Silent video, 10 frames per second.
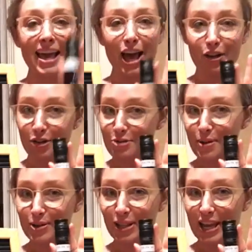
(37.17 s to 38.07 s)
Cru
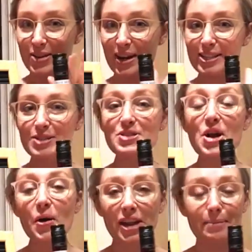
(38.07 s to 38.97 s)
Beaujolais. You guys
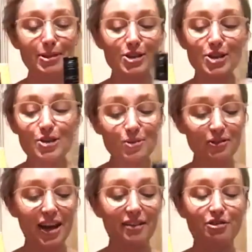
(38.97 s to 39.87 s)
know that I'm a huge
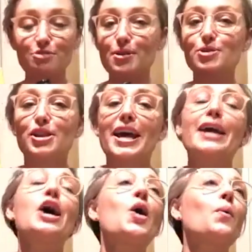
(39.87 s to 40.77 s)
fan of Cru Beaujolais,
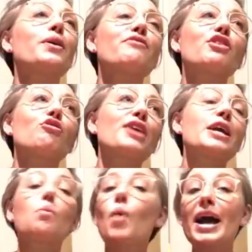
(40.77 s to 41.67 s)
one of the
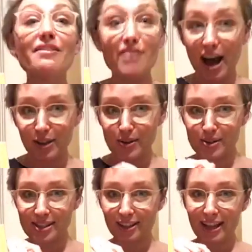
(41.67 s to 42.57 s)
great wine values
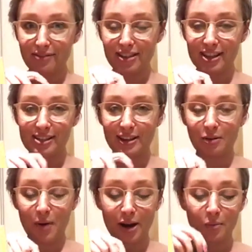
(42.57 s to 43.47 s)
still left in this little
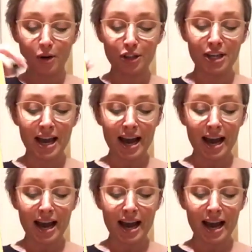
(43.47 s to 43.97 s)
wine world.